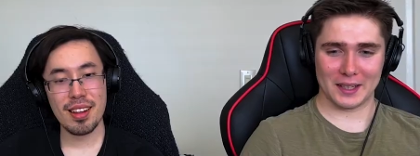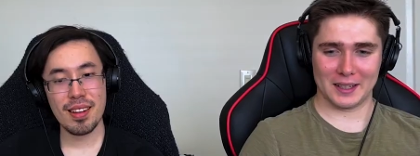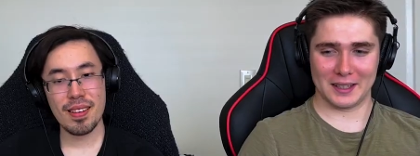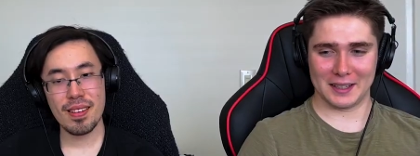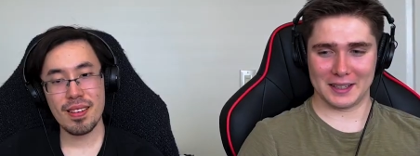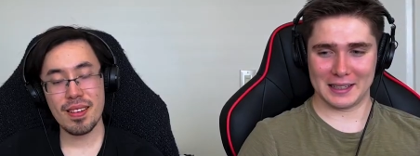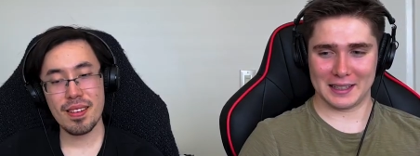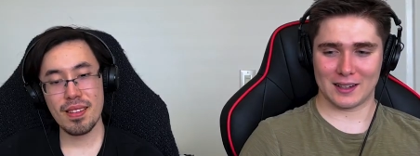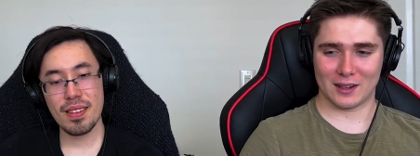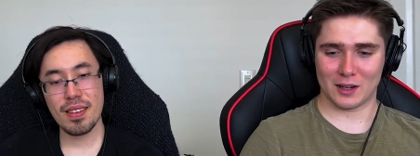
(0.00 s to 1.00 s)
Speaker 1: Uh.
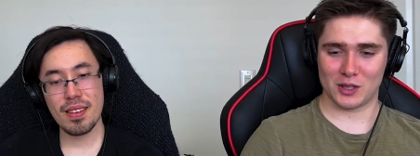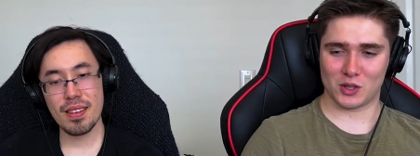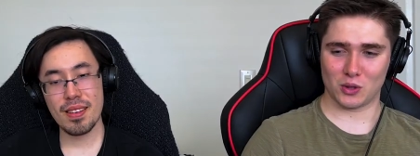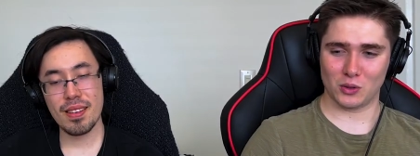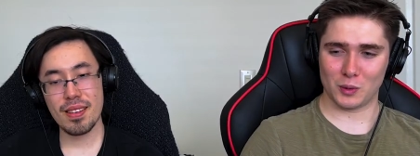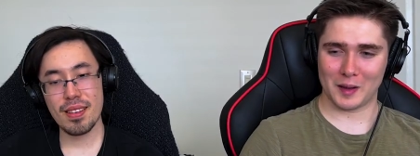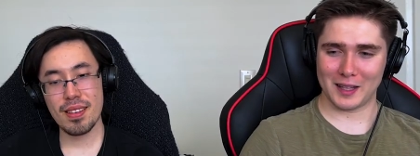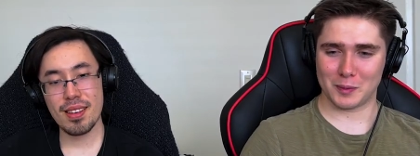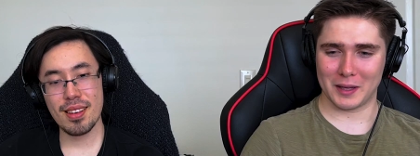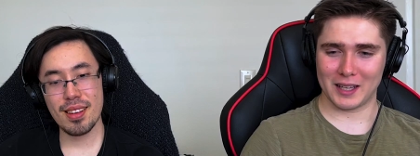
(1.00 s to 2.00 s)
Are his shoulder
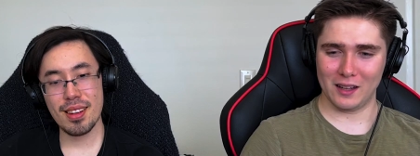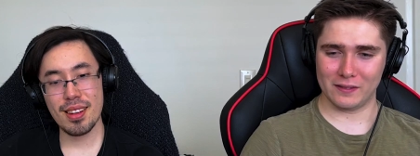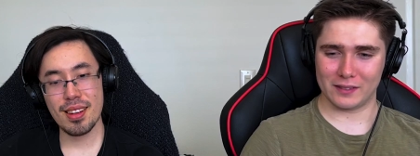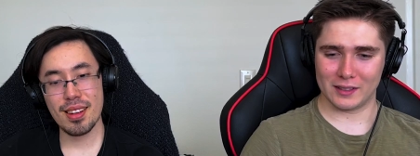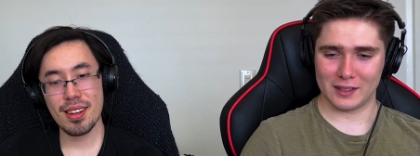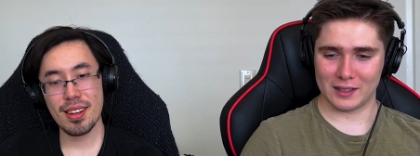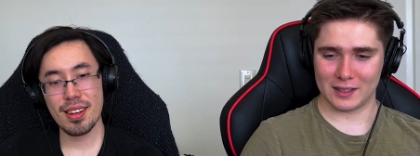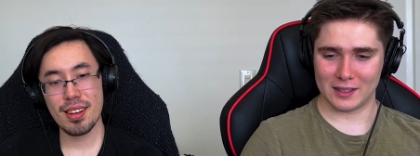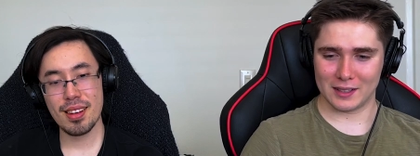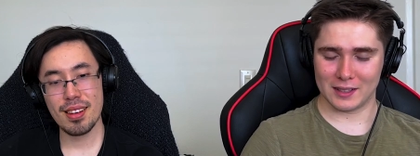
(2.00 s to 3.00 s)
pads big enough?
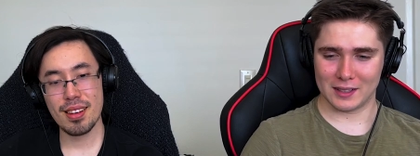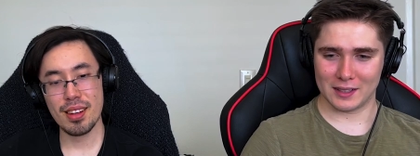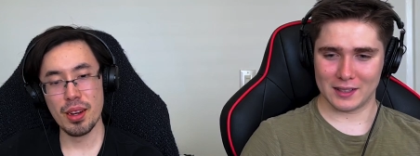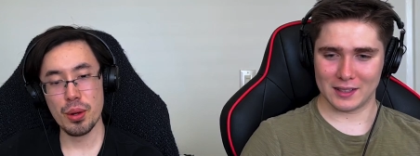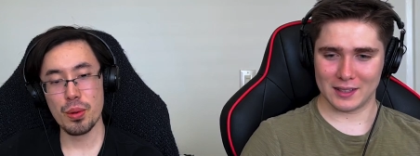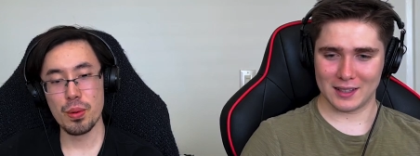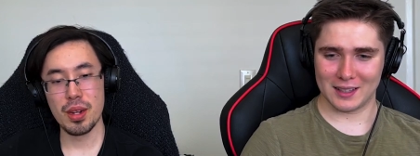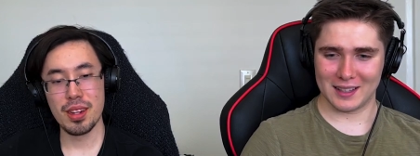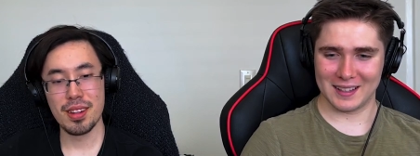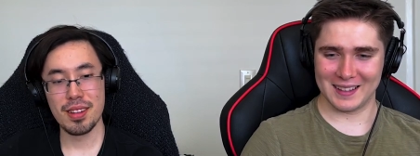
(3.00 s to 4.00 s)
Speaker 2: No.
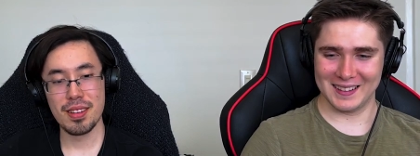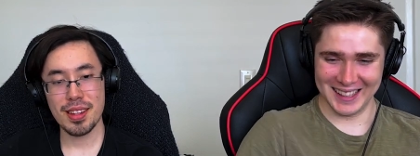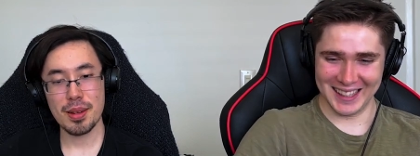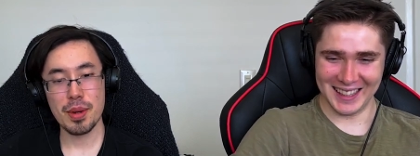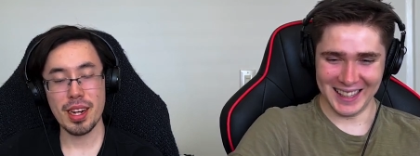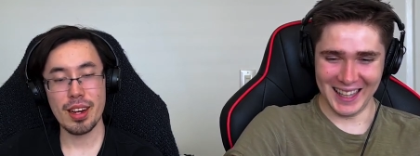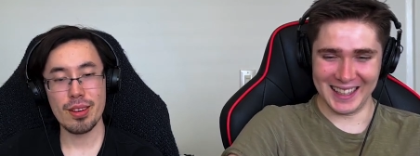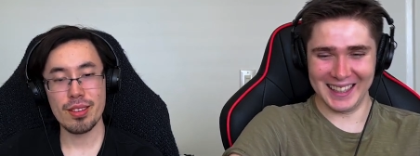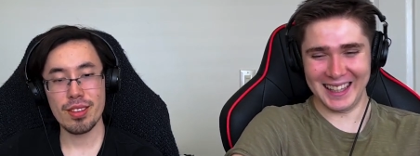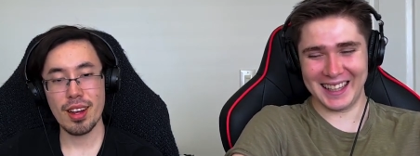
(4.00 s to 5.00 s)
Come on, now
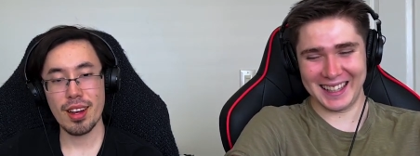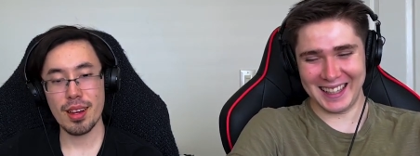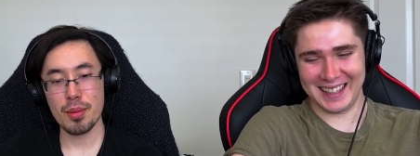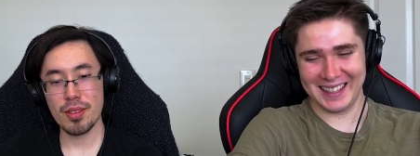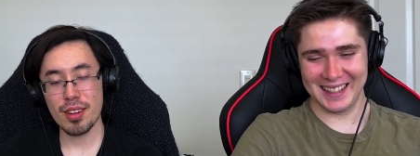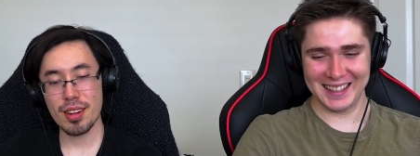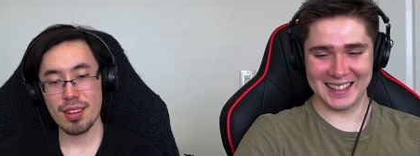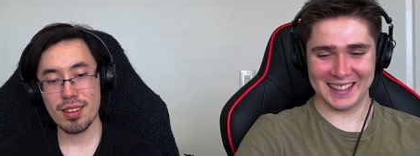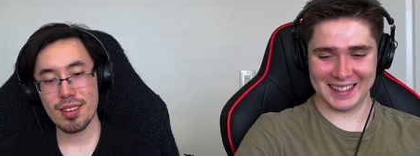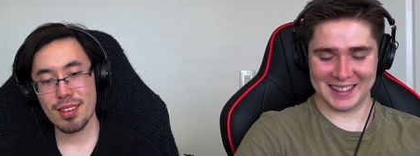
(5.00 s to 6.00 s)
it's time. We gotta...
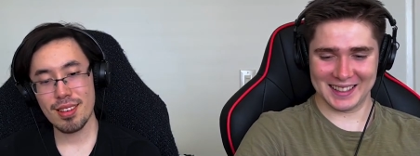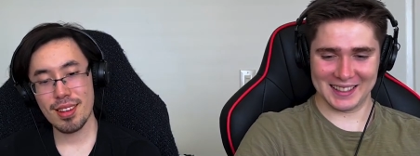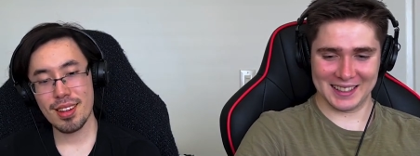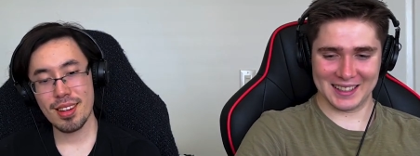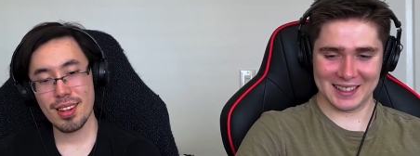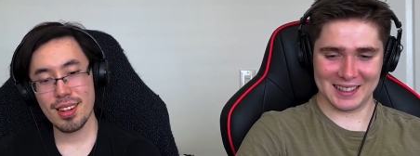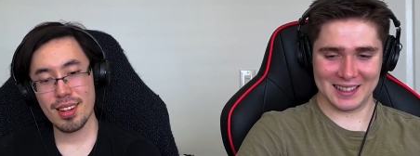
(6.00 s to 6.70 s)
Like a pair of sweaty